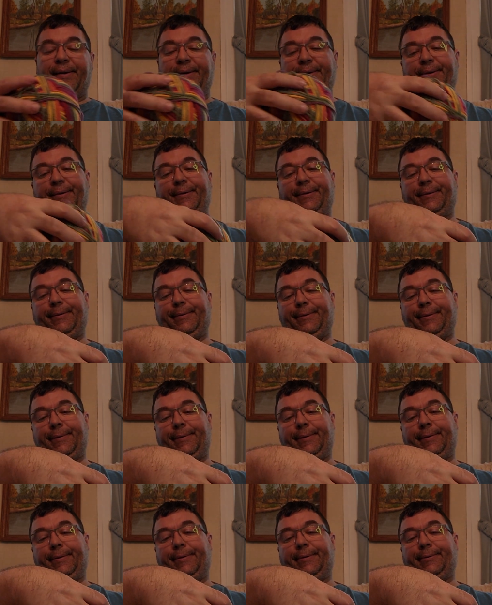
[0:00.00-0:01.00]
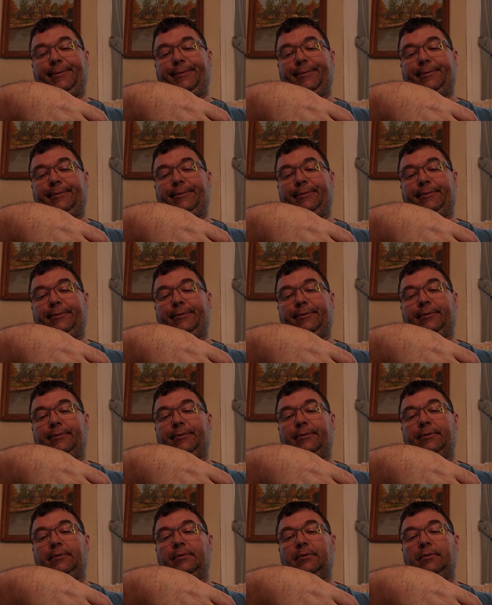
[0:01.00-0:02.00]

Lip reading: Nobody speaks.